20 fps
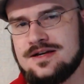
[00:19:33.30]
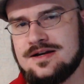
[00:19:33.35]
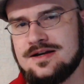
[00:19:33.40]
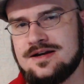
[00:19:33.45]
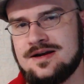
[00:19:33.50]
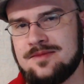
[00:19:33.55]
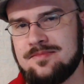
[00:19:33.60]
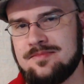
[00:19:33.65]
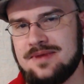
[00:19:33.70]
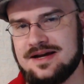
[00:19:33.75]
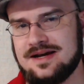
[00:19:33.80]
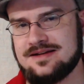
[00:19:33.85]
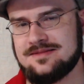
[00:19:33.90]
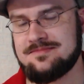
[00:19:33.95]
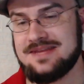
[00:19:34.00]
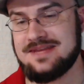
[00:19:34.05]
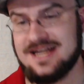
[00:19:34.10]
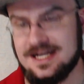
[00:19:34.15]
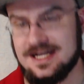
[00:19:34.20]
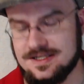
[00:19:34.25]
But
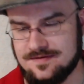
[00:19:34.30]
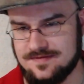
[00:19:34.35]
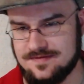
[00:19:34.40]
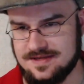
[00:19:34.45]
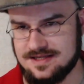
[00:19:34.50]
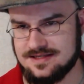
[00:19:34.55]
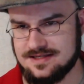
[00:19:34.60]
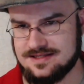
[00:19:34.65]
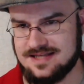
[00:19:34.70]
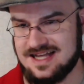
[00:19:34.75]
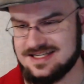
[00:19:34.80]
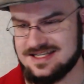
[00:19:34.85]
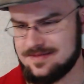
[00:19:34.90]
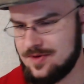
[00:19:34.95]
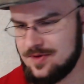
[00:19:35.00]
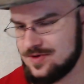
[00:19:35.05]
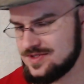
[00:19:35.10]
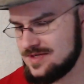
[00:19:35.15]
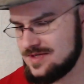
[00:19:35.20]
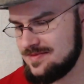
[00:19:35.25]
because of this, as
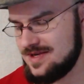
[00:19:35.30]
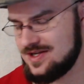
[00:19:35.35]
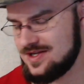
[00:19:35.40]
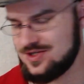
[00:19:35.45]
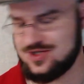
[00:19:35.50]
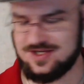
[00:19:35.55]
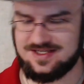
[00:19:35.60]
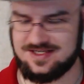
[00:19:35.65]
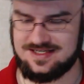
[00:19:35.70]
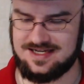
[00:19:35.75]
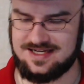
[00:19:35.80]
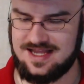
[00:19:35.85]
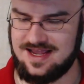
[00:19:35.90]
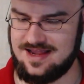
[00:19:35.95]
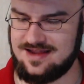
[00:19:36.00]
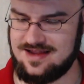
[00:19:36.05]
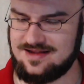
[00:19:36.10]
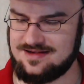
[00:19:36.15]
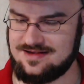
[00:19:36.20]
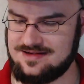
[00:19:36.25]
opposed to being just
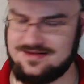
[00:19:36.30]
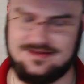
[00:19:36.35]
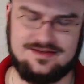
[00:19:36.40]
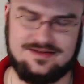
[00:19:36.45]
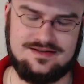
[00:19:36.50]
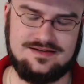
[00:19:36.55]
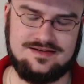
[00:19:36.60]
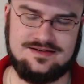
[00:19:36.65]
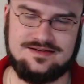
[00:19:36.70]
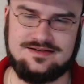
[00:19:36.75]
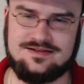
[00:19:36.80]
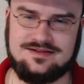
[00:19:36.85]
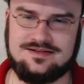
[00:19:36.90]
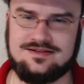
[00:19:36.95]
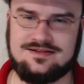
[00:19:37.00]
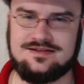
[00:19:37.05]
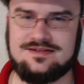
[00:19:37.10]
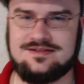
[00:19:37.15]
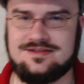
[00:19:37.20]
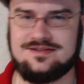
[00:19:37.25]
a
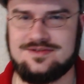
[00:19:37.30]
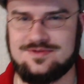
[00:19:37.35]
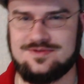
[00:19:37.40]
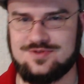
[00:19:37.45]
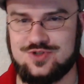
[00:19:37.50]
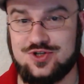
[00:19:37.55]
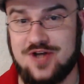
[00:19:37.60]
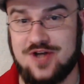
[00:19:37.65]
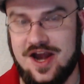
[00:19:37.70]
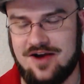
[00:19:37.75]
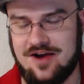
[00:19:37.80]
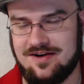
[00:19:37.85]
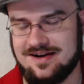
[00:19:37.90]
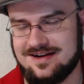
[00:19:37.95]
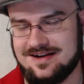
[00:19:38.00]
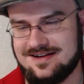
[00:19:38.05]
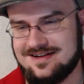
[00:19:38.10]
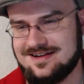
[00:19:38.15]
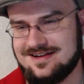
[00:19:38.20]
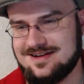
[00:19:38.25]

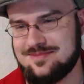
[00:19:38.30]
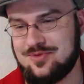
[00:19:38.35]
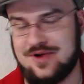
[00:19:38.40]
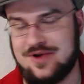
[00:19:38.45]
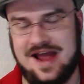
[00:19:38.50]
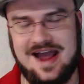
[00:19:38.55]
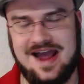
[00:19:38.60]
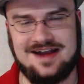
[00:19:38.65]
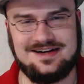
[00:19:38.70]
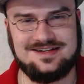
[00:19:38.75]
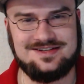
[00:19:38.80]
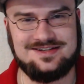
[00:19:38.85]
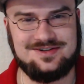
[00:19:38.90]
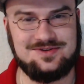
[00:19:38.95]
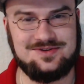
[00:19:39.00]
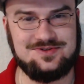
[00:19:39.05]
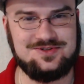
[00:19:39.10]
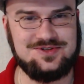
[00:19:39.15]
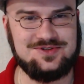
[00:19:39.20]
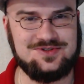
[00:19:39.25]
generic protagonist
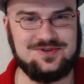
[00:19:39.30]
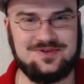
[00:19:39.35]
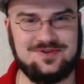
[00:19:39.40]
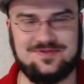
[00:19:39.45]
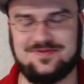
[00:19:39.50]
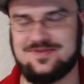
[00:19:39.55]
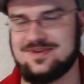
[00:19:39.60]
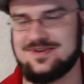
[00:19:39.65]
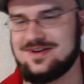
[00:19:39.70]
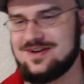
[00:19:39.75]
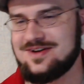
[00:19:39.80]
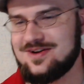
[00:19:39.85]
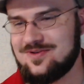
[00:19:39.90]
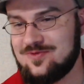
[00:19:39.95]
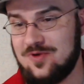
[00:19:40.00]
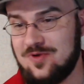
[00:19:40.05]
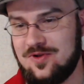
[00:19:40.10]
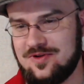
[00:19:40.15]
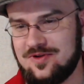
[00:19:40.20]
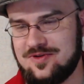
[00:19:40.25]
who's just sort of
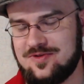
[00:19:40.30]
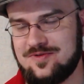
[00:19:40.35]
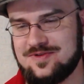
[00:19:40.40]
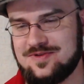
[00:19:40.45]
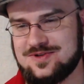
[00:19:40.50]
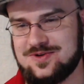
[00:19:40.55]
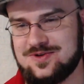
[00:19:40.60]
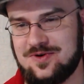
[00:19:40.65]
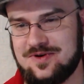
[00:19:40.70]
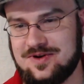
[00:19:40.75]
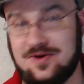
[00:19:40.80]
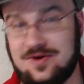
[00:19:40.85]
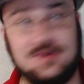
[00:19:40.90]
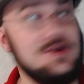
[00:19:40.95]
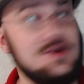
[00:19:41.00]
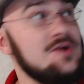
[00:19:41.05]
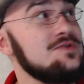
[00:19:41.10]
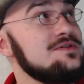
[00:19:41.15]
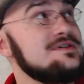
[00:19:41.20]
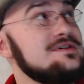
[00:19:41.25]
rolling through the story going,
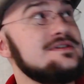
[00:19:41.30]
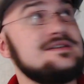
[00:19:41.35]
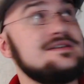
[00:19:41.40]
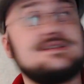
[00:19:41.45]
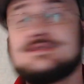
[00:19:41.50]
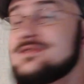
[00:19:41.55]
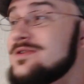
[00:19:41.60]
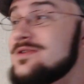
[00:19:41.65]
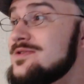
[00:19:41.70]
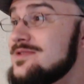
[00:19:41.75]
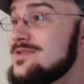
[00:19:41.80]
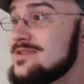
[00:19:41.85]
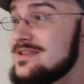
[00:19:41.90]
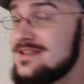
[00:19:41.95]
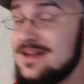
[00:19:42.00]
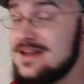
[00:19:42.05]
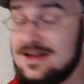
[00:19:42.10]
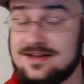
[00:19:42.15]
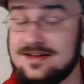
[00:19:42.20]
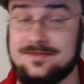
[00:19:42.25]
oh, look at this, oh, look at
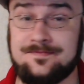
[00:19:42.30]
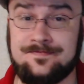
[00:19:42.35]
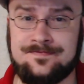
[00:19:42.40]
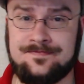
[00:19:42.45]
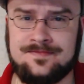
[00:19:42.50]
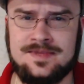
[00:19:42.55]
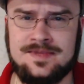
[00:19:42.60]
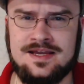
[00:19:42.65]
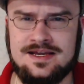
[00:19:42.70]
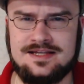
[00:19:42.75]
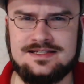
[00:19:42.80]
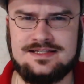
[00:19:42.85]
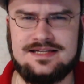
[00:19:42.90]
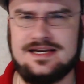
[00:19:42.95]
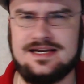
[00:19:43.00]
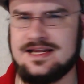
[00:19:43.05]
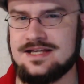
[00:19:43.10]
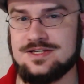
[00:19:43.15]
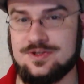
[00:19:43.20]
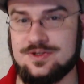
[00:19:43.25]
that. Instead,
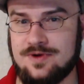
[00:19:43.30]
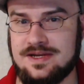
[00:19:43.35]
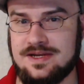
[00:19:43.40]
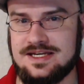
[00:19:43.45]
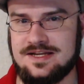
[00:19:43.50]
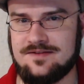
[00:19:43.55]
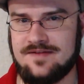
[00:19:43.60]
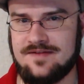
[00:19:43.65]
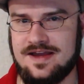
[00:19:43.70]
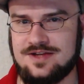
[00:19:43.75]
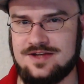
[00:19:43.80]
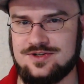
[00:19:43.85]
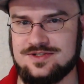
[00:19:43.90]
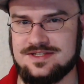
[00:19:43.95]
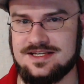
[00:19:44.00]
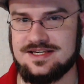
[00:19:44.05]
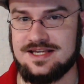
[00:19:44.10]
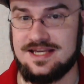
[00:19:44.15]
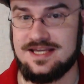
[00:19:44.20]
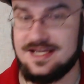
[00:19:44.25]
he has a great deal of
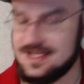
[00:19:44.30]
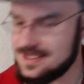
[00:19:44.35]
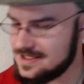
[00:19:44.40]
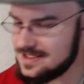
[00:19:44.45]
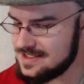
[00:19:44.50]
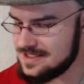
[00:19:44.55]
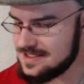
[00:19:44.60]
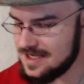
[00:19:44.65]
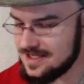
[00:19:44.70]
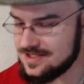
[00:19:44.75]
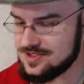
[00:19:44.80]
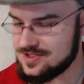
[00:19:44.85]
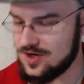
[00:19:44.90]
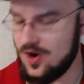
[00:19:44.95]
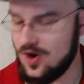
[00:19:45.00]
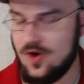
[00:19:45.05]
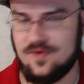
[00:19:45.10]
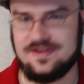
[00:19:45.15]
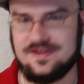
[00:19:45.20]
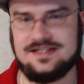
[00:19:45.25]
agency. He does
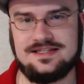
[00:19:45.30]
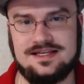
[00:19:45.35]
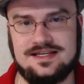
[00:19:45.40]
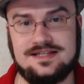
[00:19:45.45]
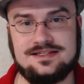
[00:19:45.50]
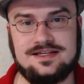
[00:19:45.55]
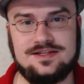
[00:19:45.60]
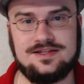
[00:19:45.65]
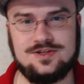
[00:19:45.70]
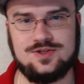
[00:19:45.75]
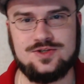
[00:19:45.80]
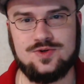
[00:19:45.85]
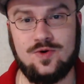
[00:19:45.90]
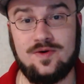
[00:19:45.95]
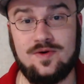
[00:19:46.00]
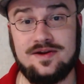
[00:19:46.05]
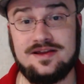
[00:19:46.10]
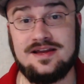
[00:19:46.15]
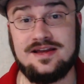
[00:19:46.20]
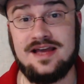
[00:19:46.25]
all these things in the
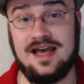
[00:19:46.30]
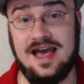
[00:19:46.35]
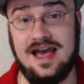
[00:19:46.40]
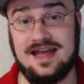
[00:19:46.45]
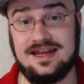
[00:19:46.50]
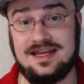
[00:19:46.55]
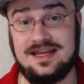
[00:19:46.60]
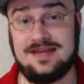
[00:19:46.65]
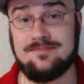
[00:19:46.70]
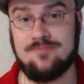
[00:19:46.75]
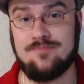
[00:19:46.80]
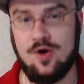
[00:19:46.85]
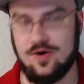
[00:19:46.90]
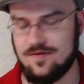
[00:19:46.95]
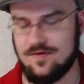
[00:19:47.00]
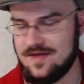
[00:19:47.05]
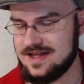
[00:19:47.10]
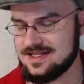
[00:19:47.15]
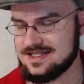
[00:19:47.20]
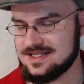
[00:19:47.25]
story, and he
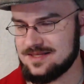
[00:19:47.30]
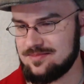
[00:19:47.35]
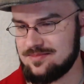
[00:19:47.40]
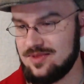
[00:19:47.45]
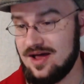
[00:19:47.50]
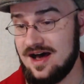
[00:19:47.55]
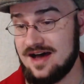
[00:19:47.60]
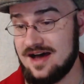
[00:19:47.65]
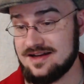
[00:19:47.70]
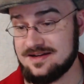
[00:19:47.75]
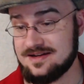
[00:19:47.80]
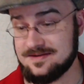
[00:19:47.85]
motivates the plot,